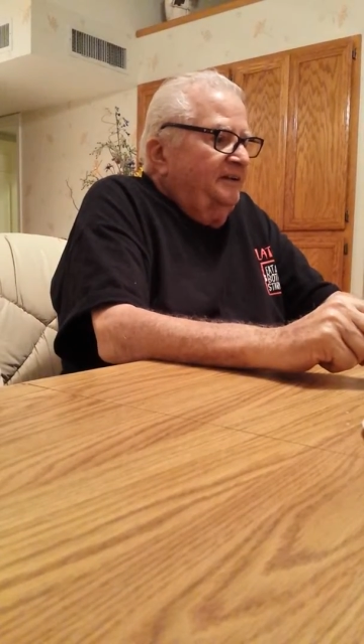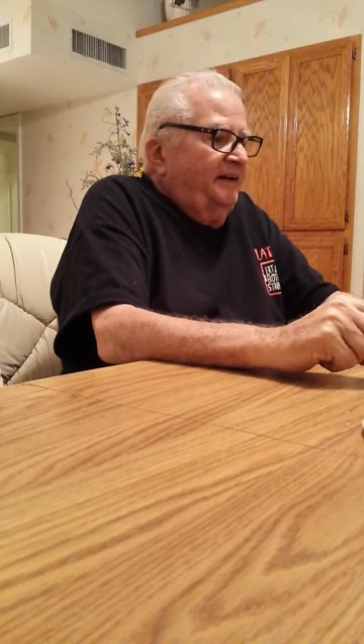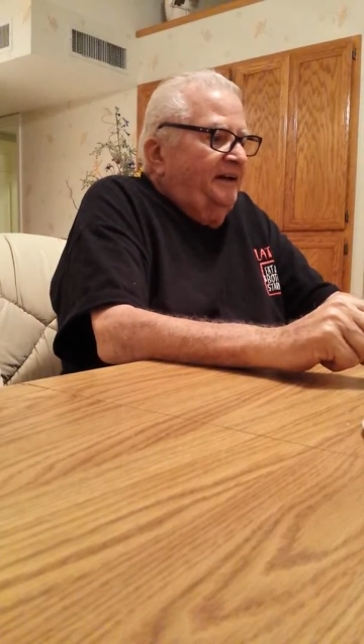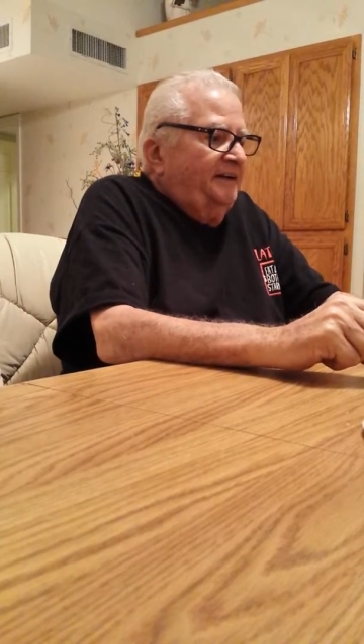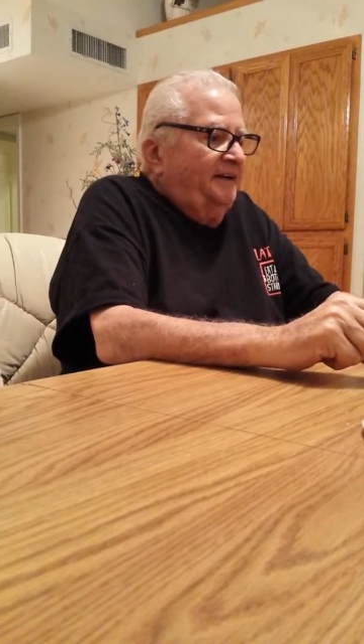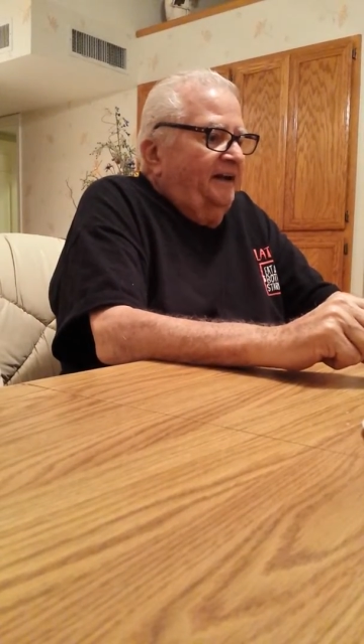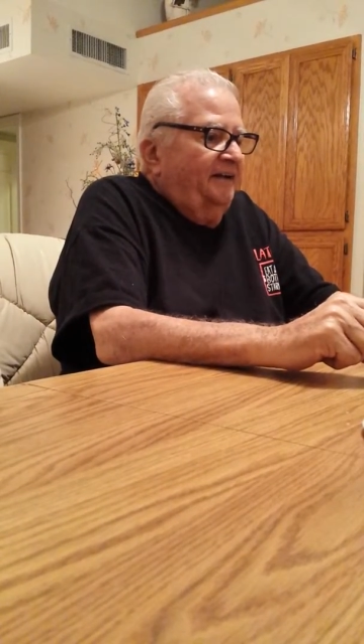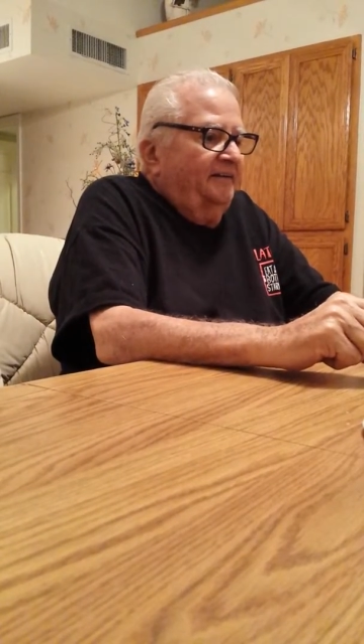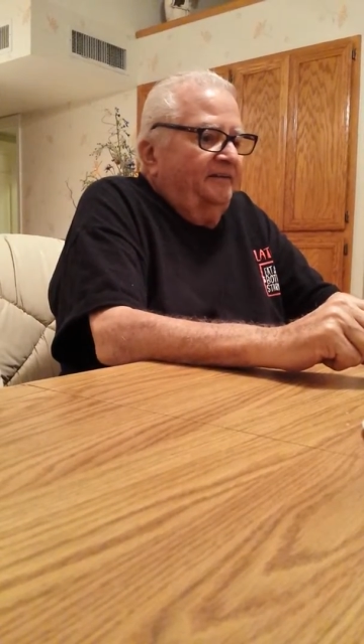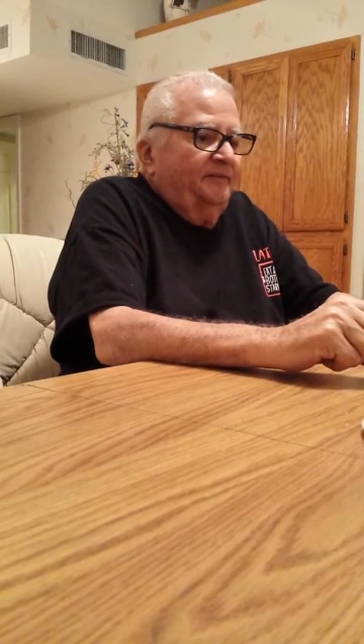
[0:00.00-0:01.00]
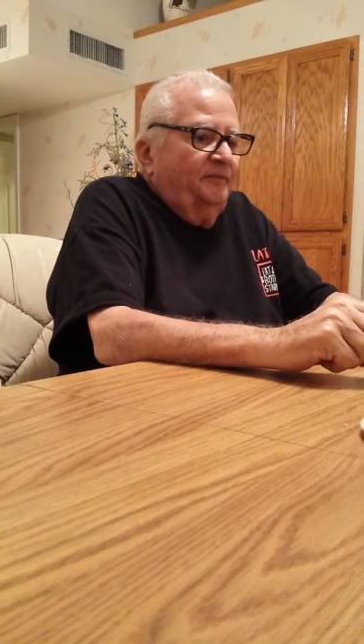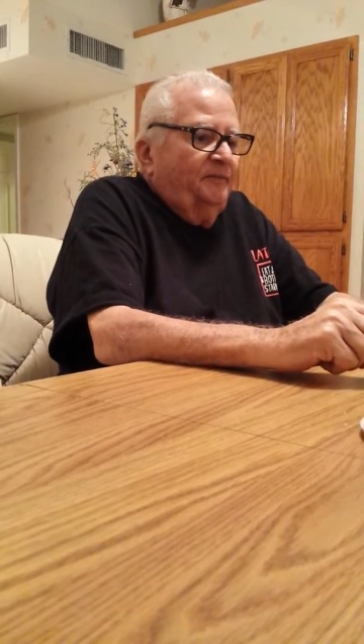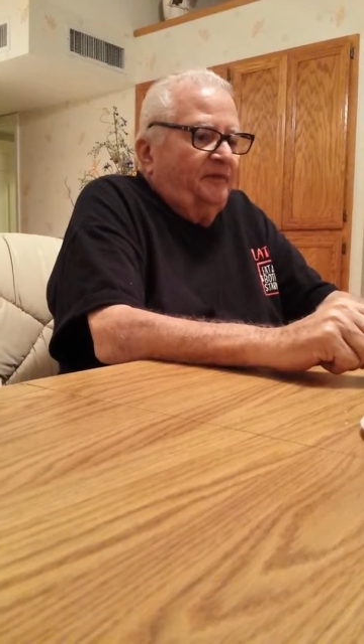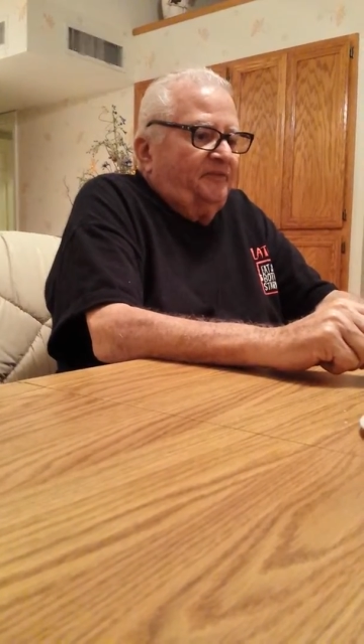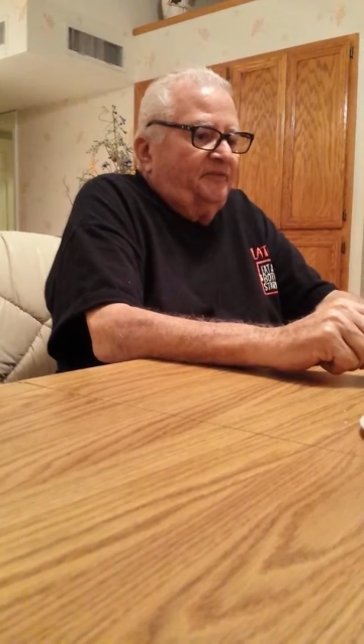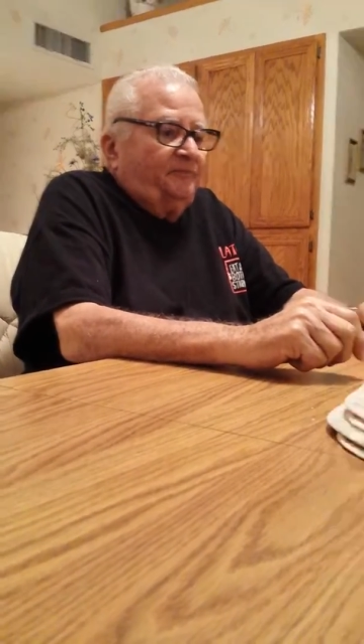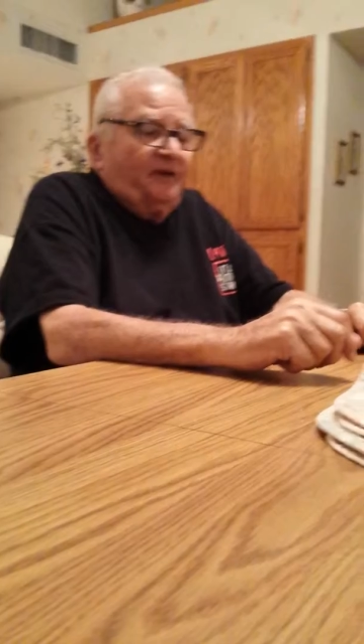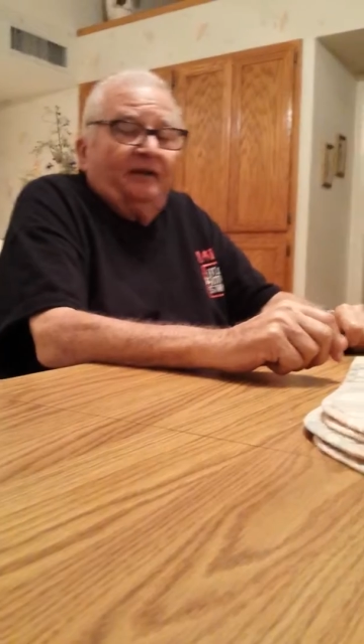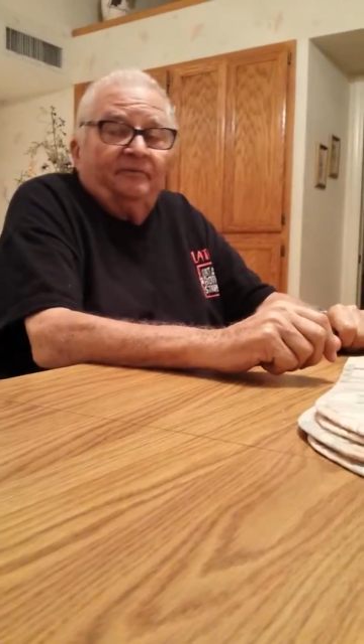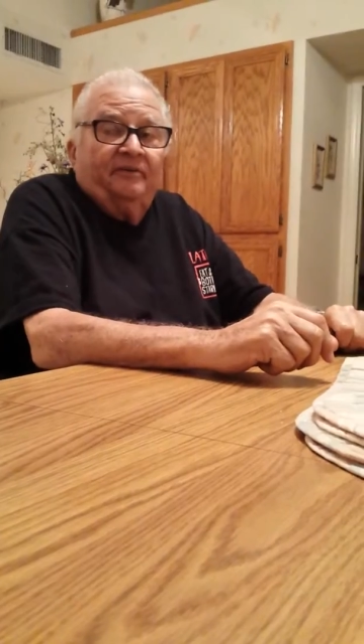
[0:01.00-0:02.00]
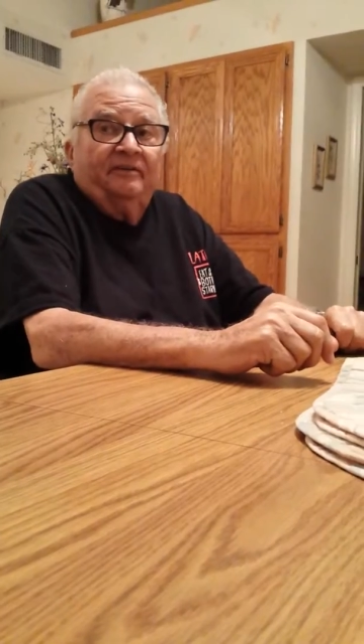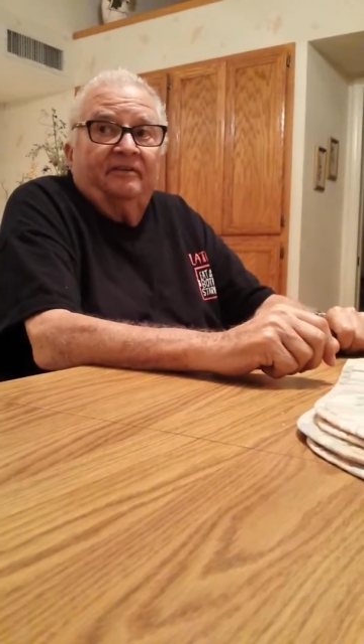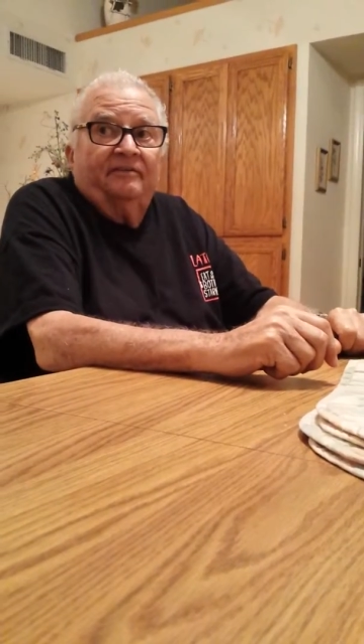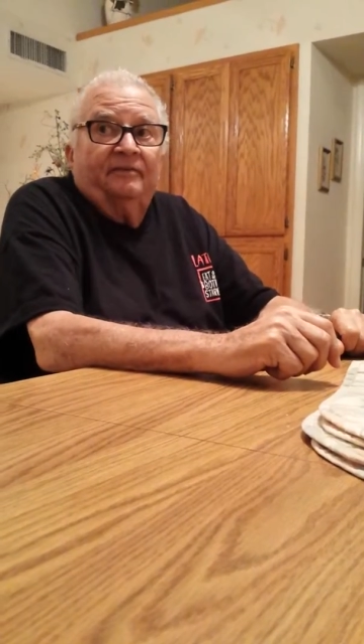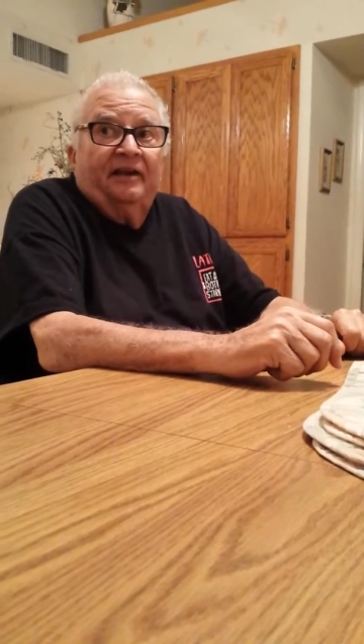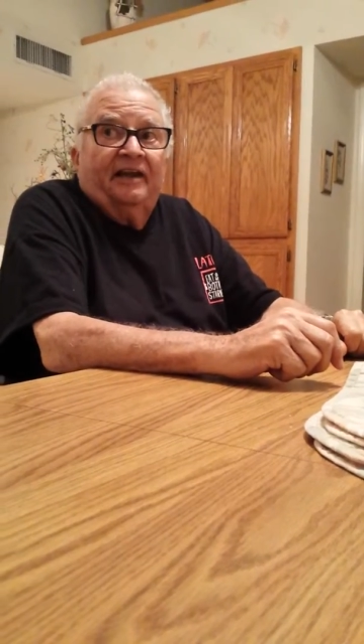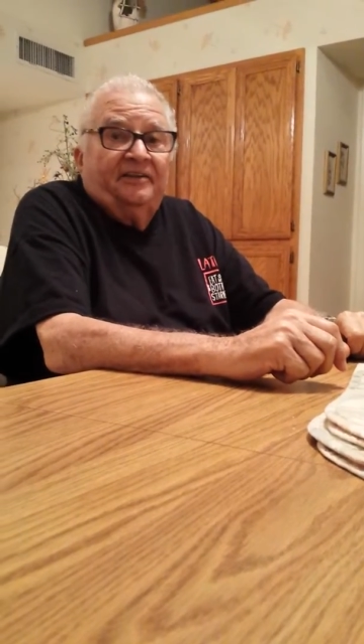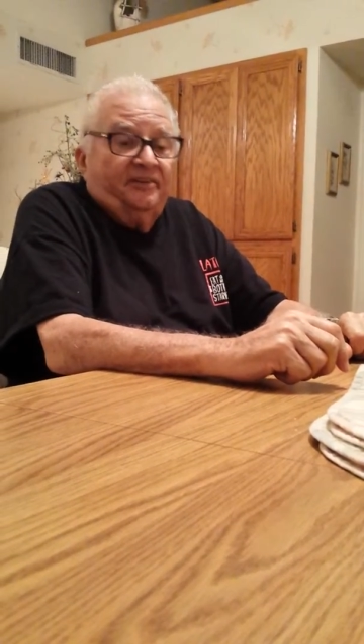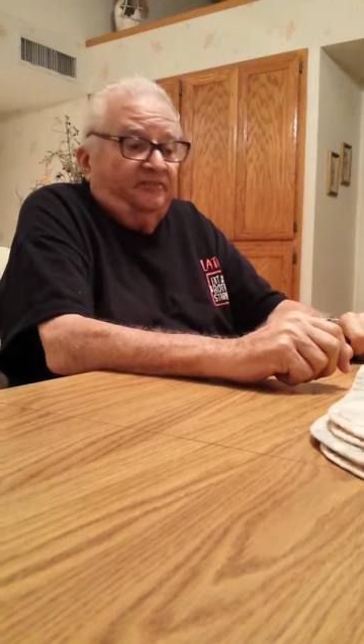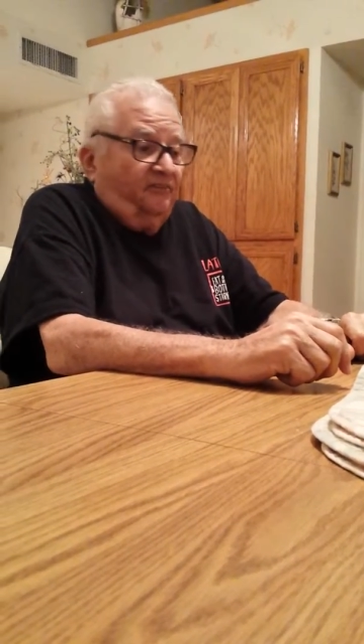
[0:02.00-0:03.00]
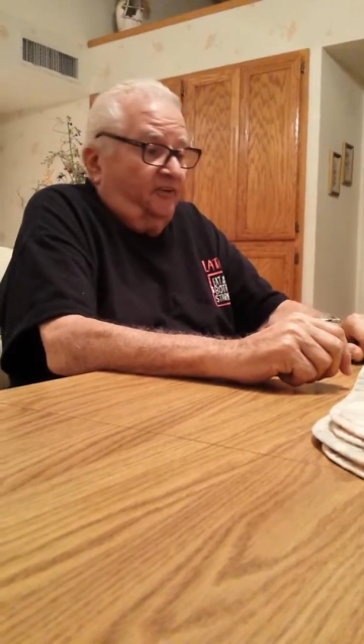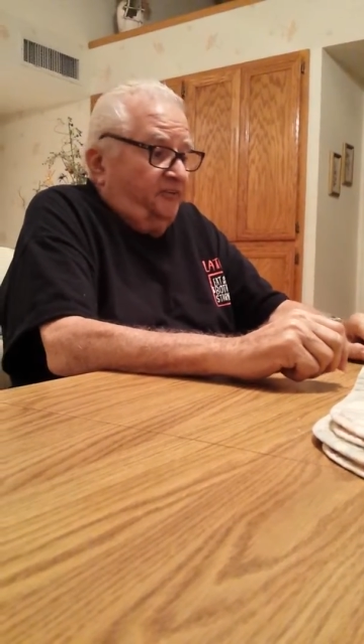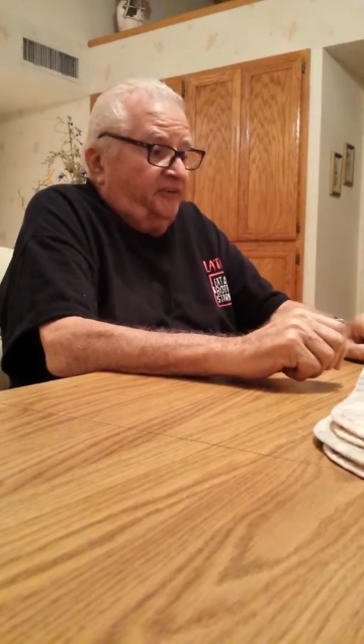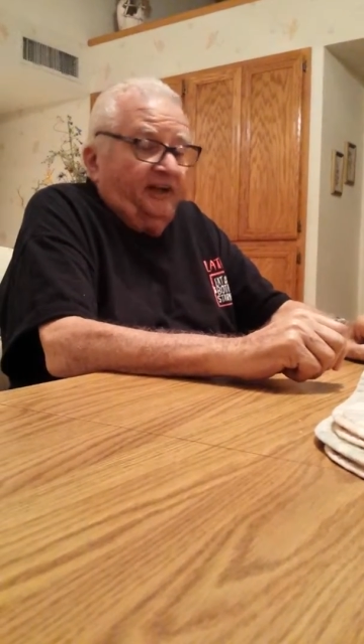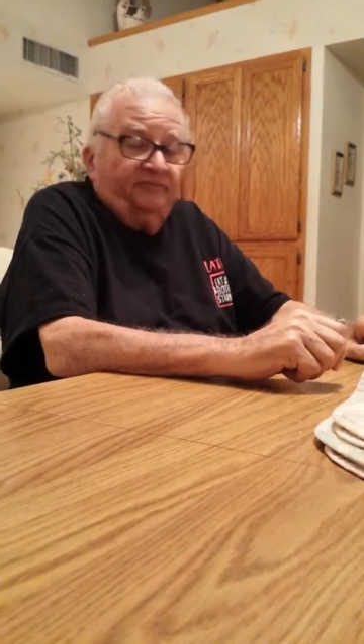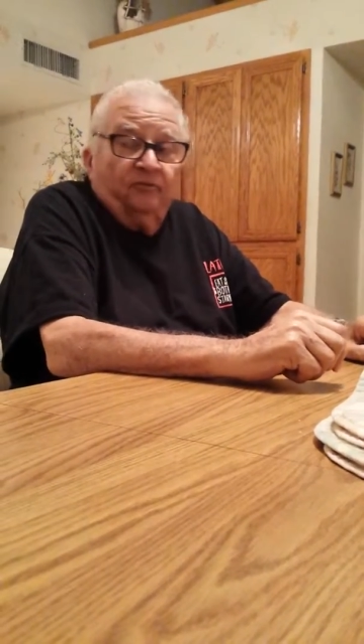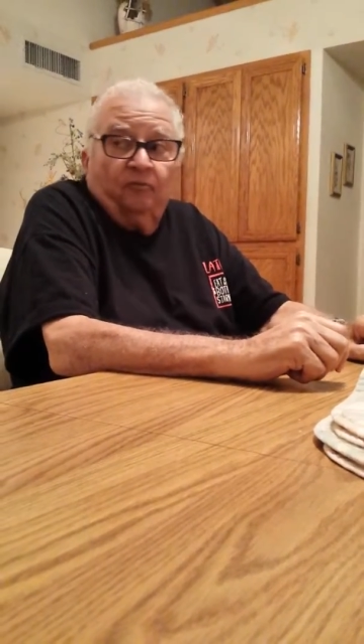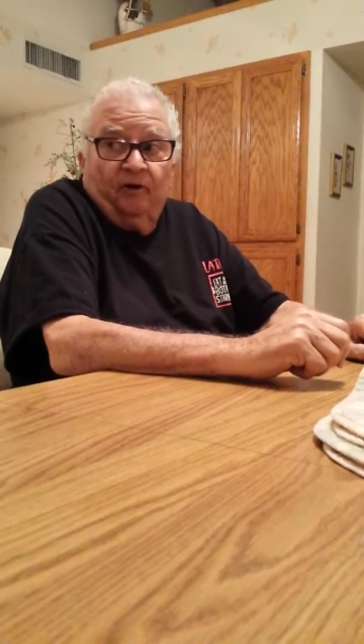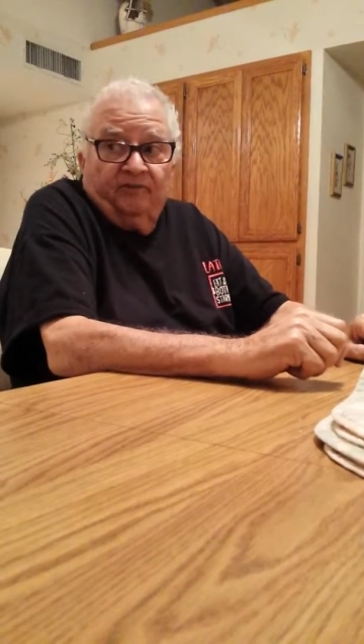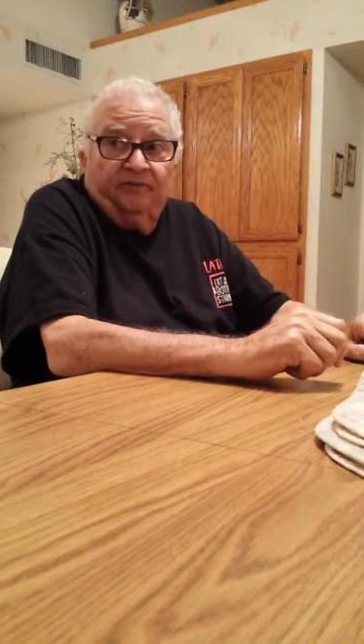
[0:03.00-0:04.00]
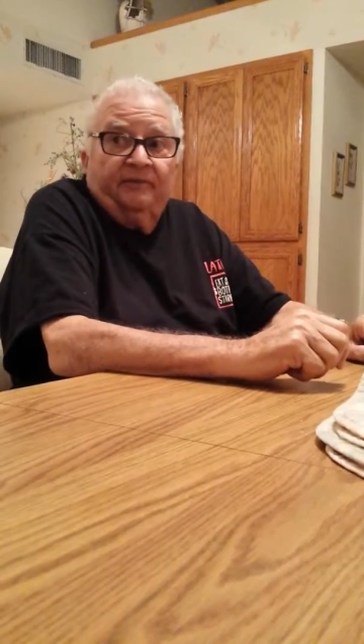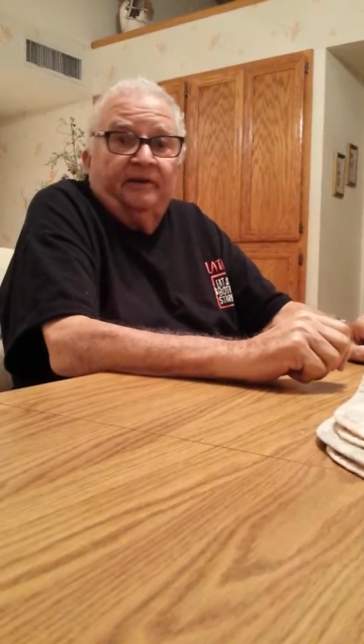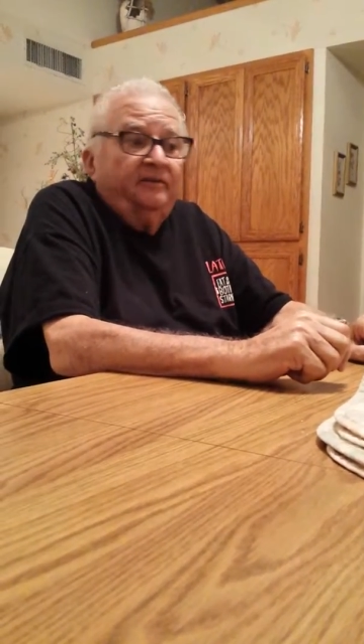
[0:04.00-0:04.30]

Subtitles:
And but sometimes they'd be lazy farts. You'd have to watch them.